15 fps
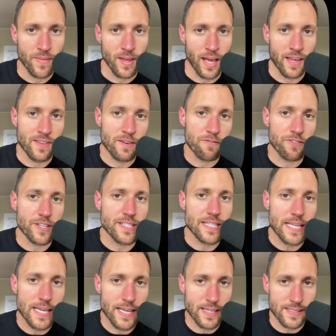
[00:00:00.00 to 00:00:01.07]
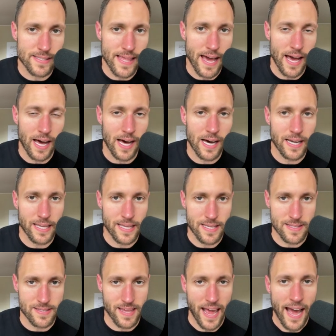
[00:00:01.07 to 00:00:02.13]
and then fatigues that
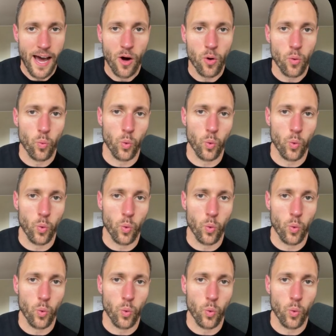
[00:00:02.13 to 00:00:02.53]
audience out.